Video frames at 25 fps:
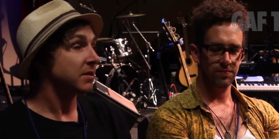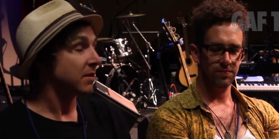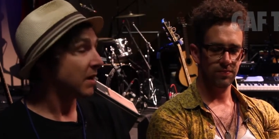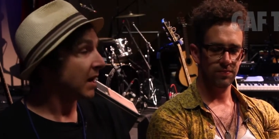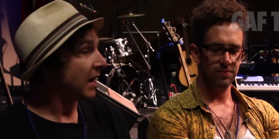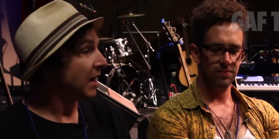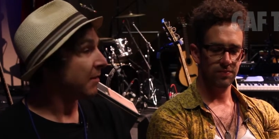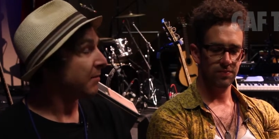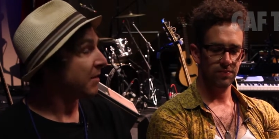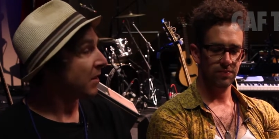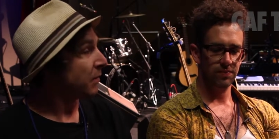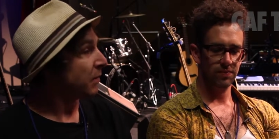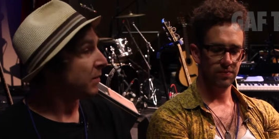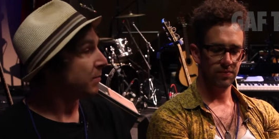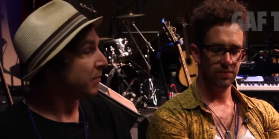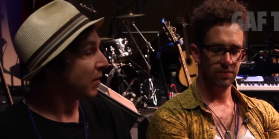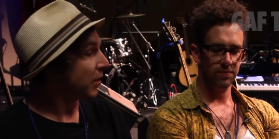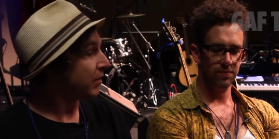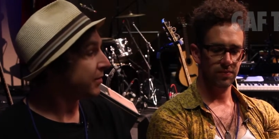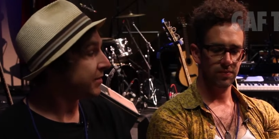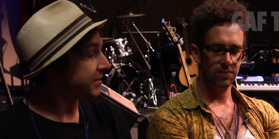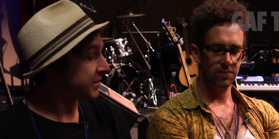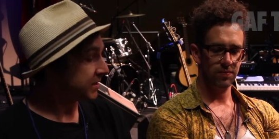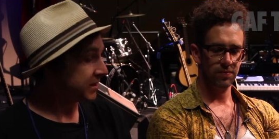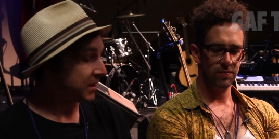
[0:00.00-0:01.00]
Speaker 1: So how about we
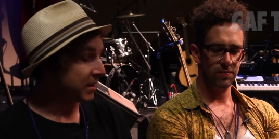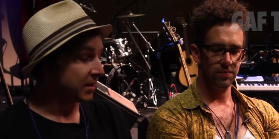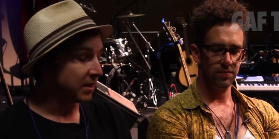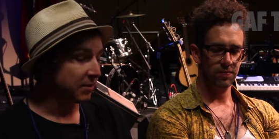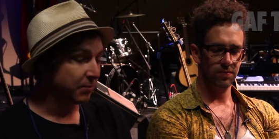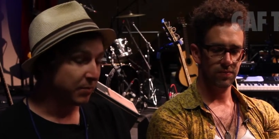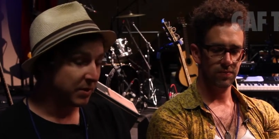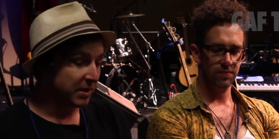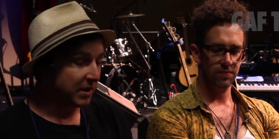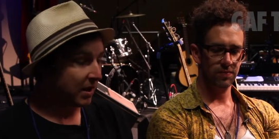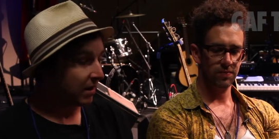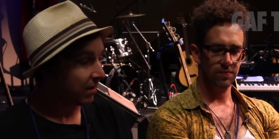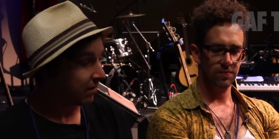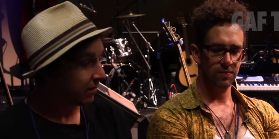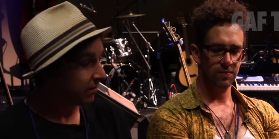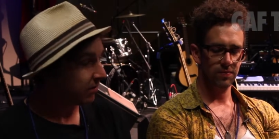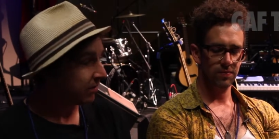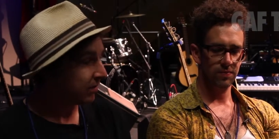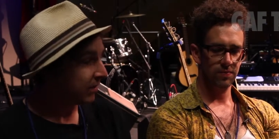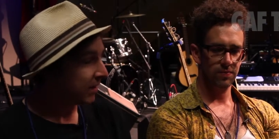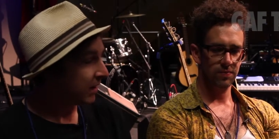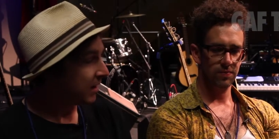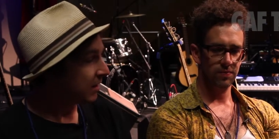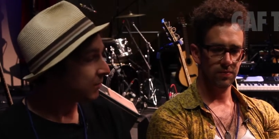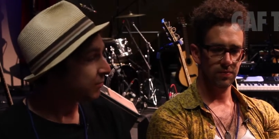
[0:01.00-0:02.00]
both sit at a
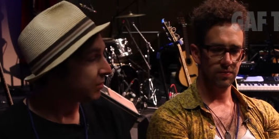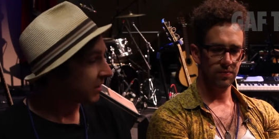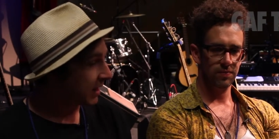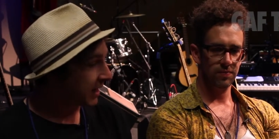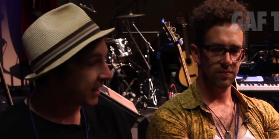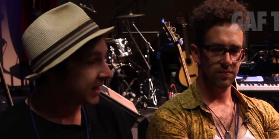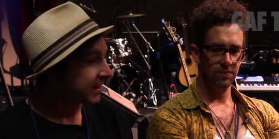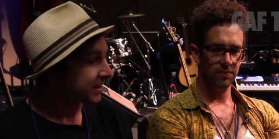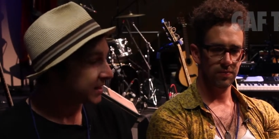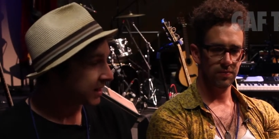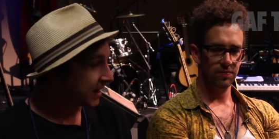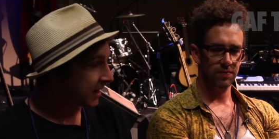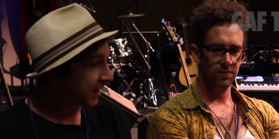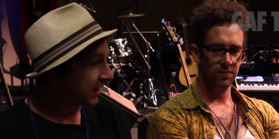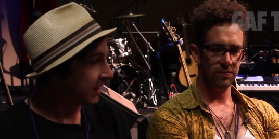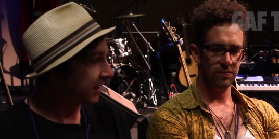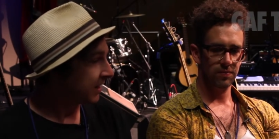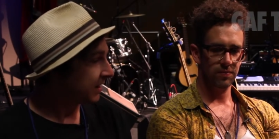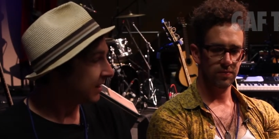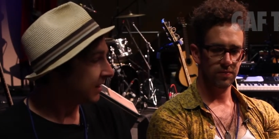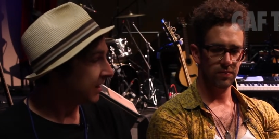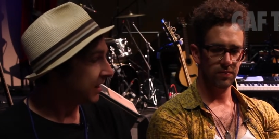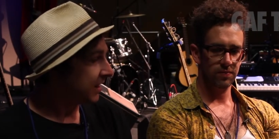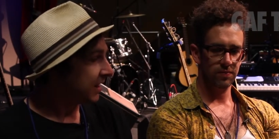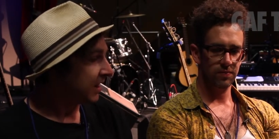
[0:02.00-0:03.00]
piano, play
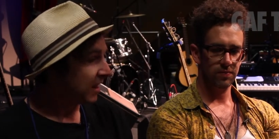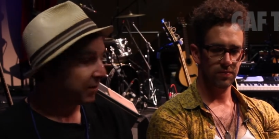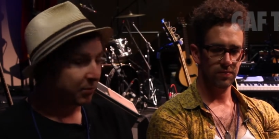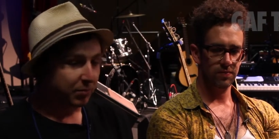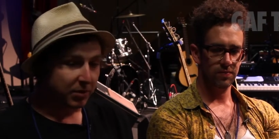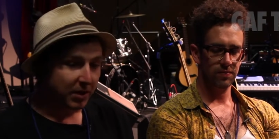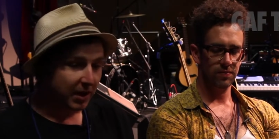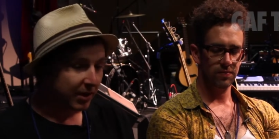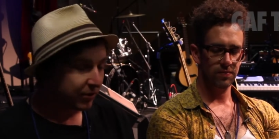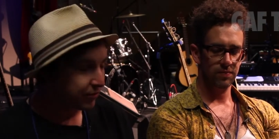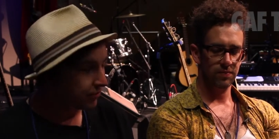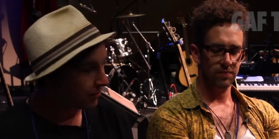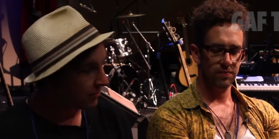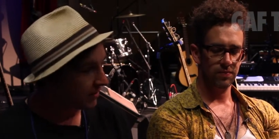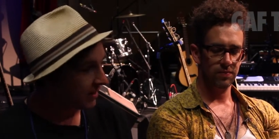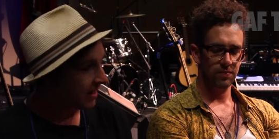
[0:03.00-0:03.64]
guitar, and play through